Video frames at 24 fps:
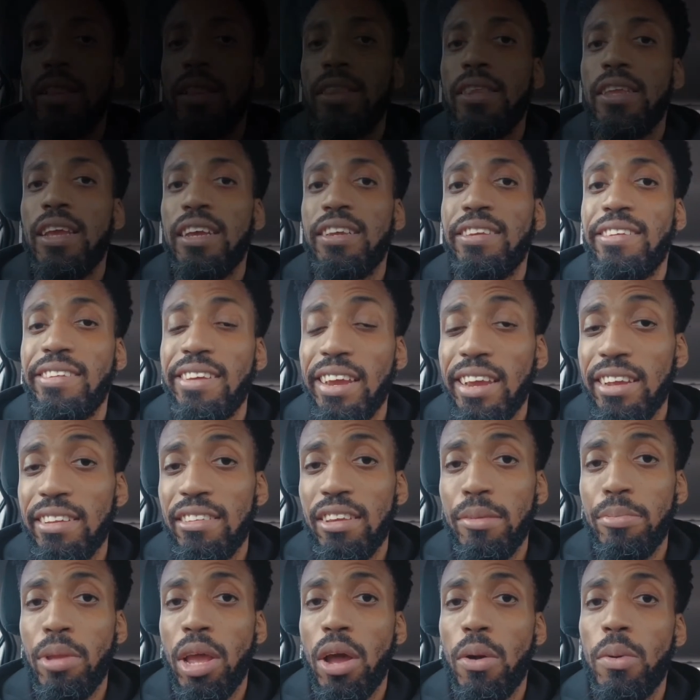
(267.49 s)
The second
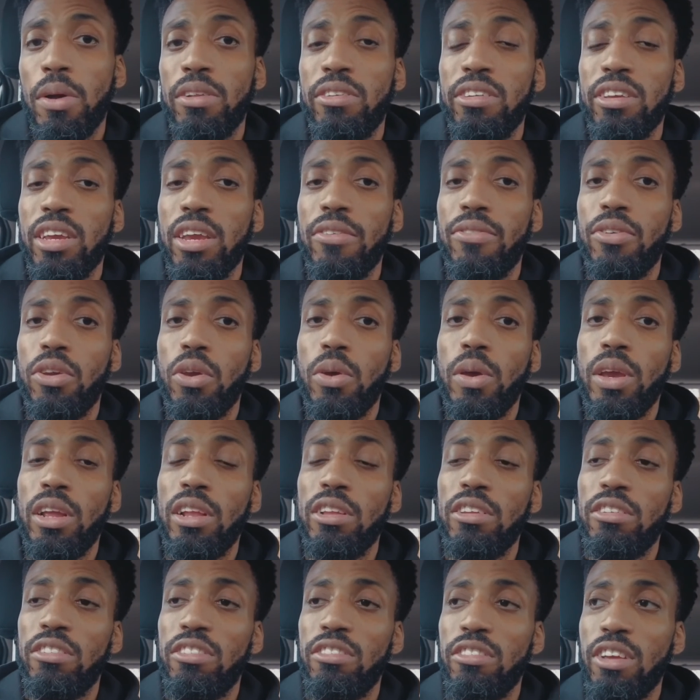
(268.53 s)
tip that I want to give you
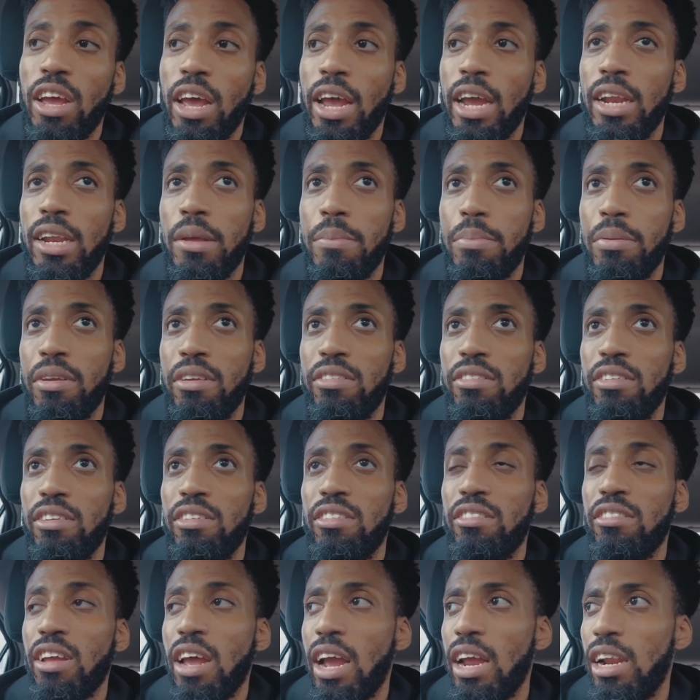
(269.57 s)
in starting a business,
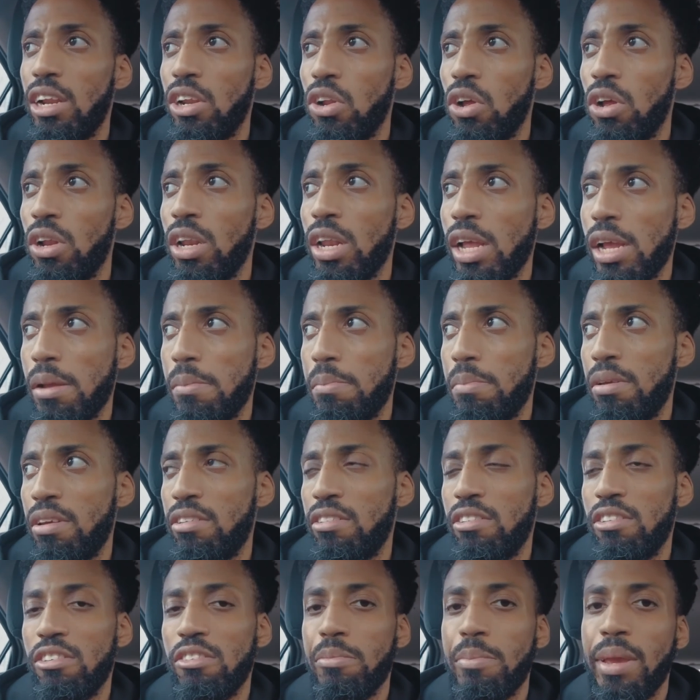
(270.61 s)
starting an online
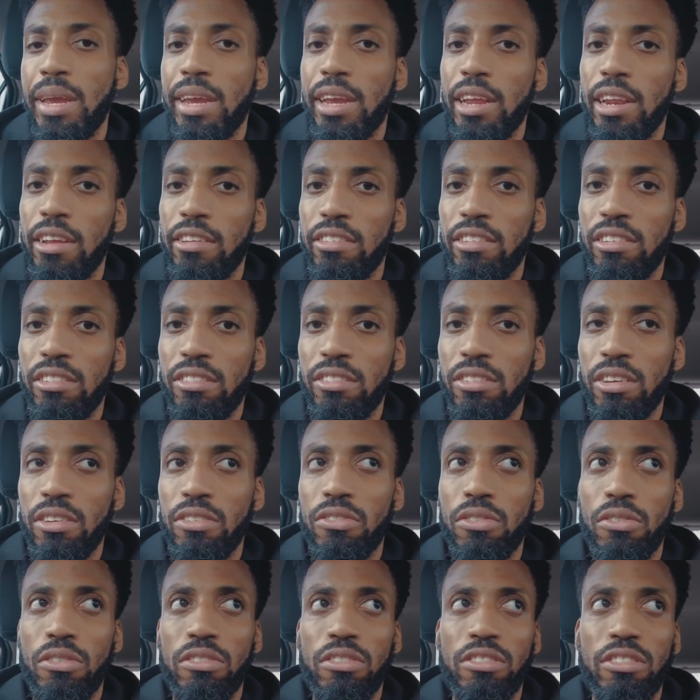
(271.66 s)
business, making it
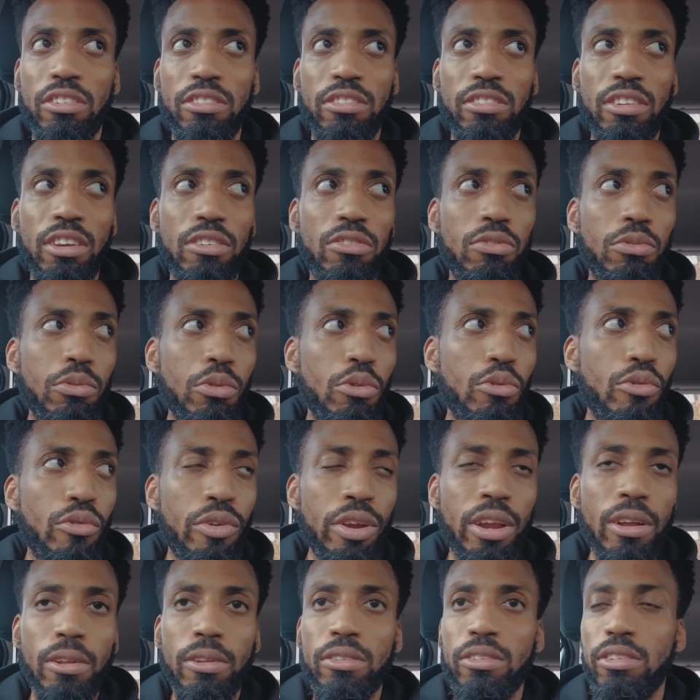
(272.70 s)
successful
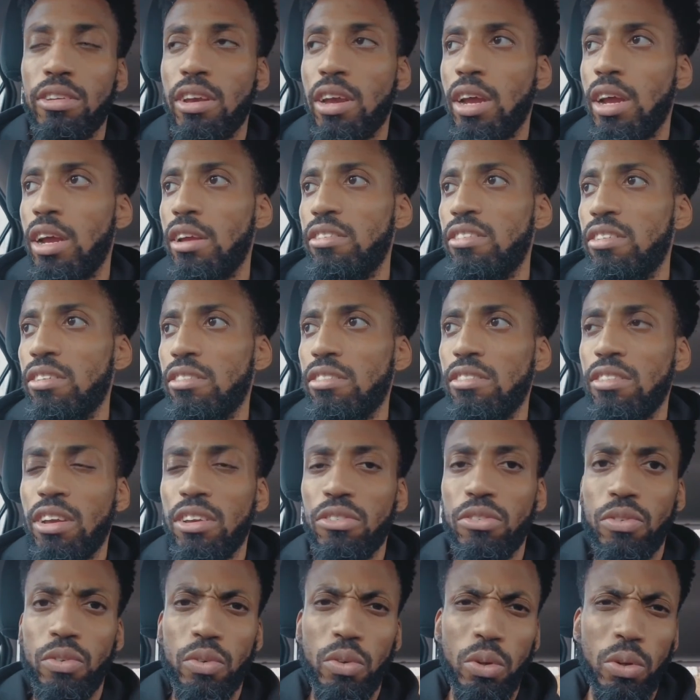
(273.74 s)
realtor,
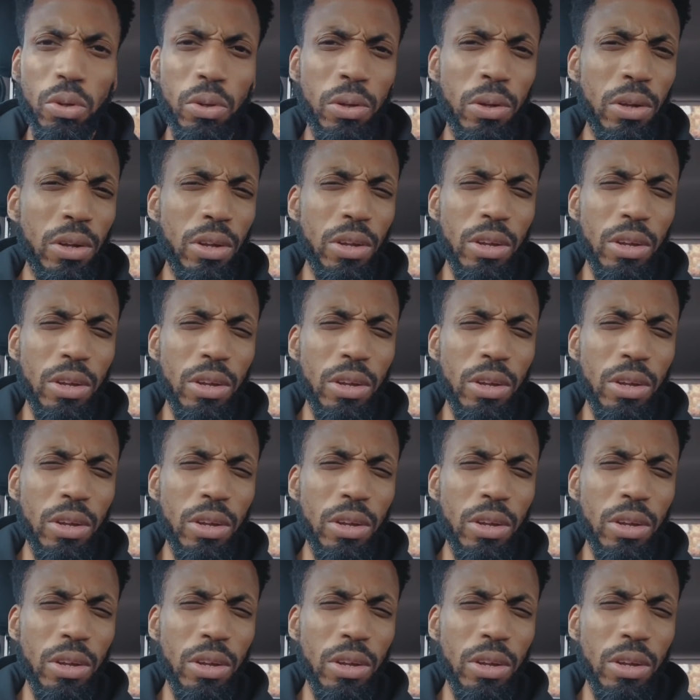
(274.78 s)
successful